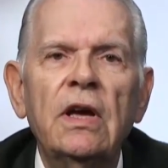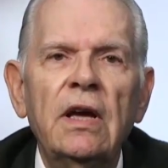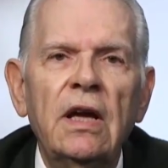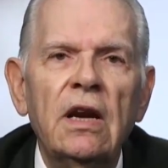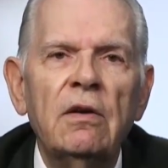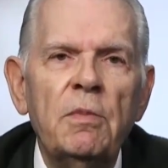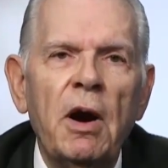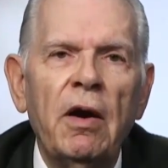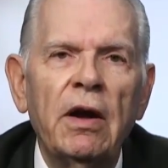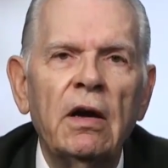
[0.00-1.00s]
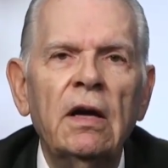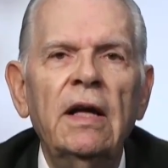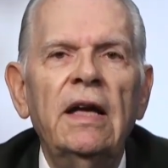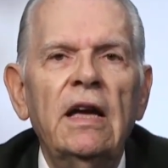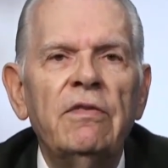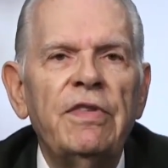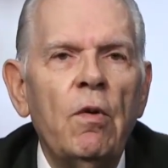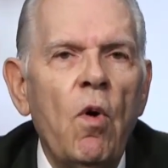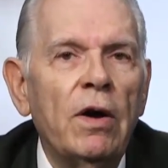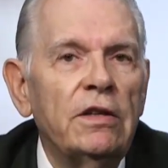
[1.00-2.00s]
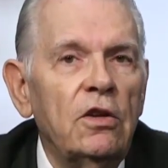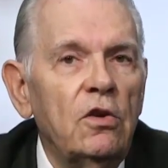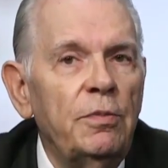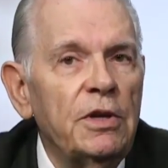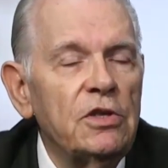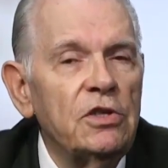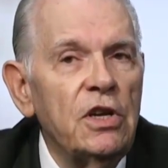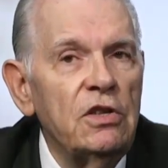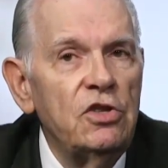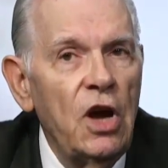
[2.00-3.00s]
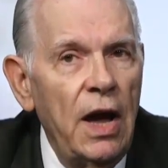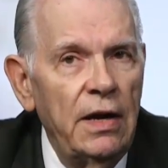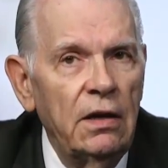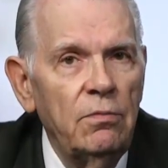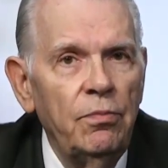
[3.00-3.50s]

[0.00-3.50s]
in America if they want to do business in China,